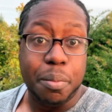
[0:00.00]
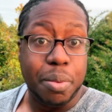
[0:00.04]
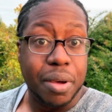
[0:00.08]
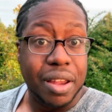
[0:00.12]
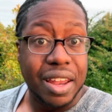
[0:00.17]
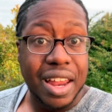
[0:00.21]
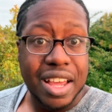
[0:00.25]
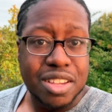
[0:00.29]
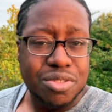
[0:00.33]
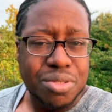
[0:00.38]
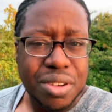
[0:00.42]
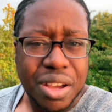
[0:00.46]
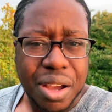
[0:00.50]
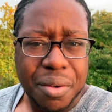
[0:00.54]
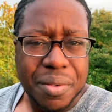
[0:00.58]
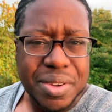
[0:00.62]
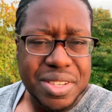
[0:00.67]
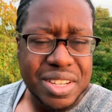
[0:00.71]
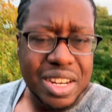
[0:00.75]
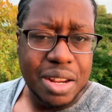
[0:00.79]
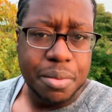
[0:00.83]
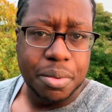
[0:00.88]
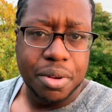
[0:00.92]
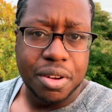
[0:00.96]
but last week I
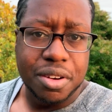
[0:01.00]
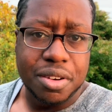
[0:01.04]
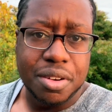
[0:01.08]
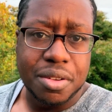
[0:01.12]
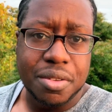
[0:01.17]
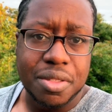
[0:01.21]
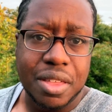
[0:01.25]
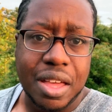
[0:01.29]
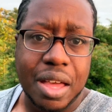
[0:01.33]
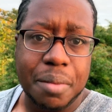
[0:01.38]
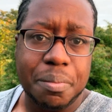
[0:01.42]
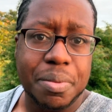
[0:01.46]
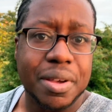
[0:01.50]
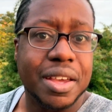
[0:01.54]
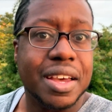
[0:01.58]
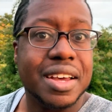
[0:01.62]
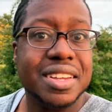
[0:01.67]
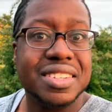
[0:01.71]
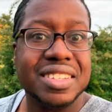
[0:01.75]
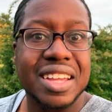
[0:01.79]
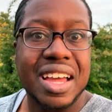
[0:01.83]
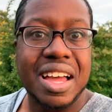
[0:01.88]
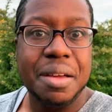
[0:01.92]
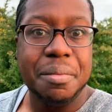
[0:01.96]
wasn't able to do that
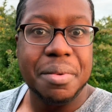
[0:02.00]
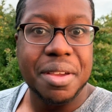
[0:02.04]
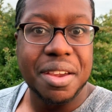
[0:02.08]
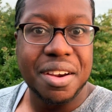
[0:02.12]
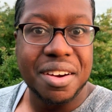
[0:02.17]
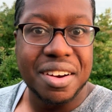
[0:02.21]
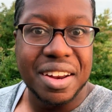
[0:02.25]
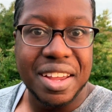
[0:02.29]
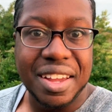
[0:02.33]
because I'm here in